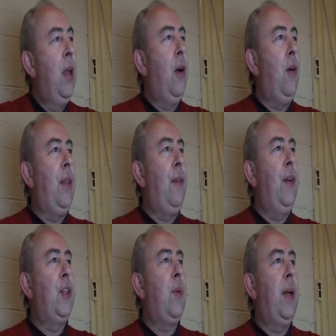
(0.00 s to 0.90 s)
Alright, the
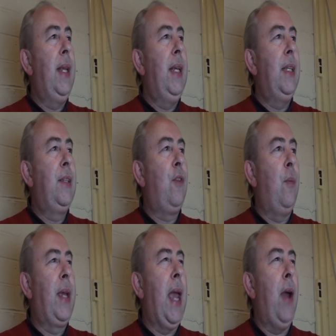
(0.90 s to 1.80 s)
first one is from
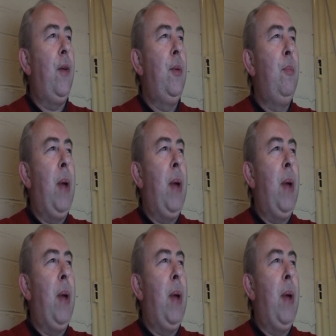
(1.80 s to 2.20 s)
Karen